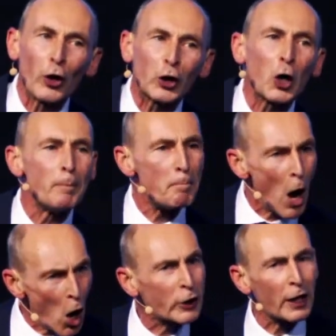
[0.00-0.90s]
that can
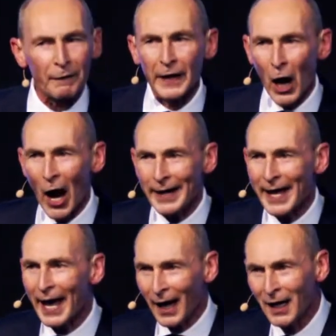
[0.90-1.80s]
market the
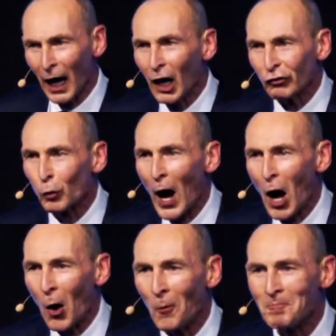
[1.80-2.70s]
idea as
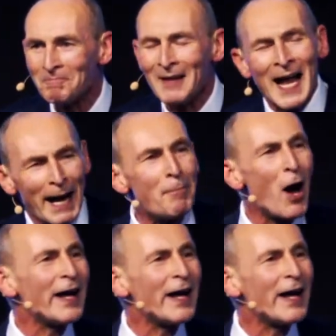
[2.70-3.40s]
well. In my